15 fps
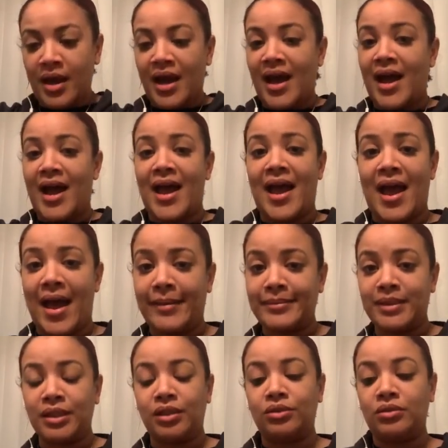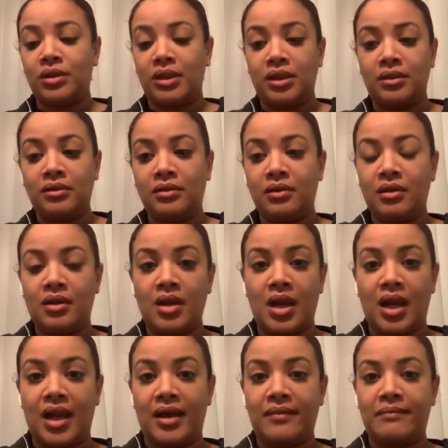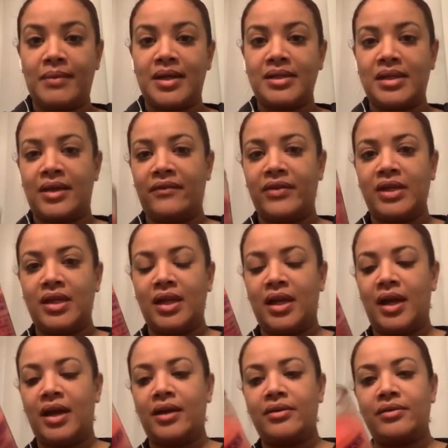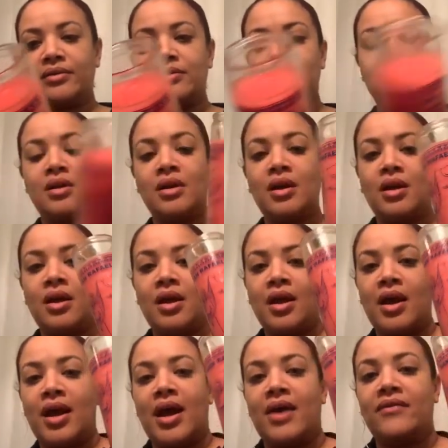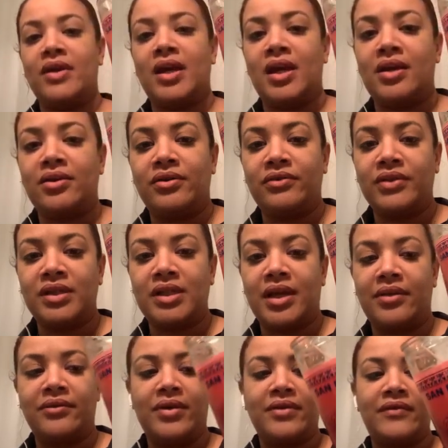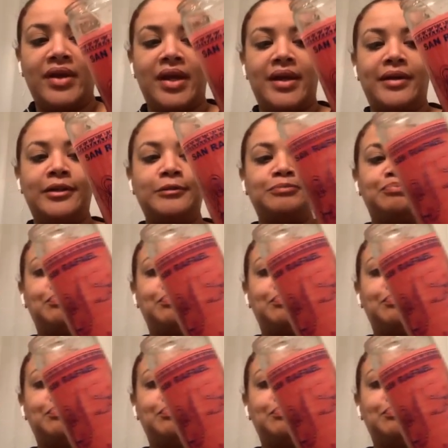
I absolutely love my seven day candles. I have a candle for San Rafael.